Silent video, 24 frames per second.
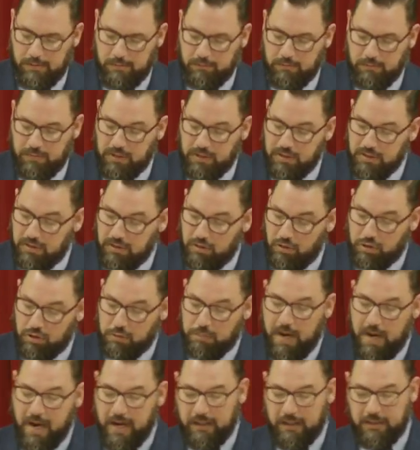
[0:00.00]
Jesus goes
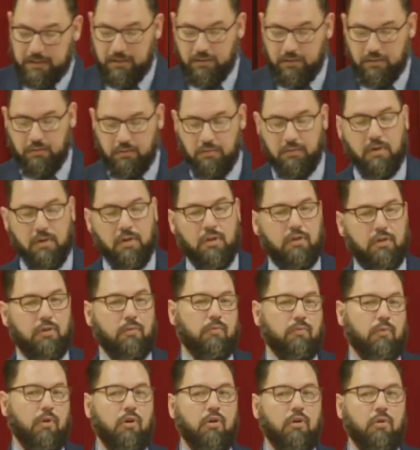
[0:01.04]
back to the
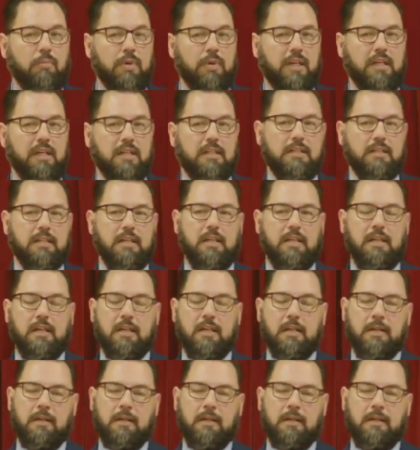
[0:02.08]
robe because he,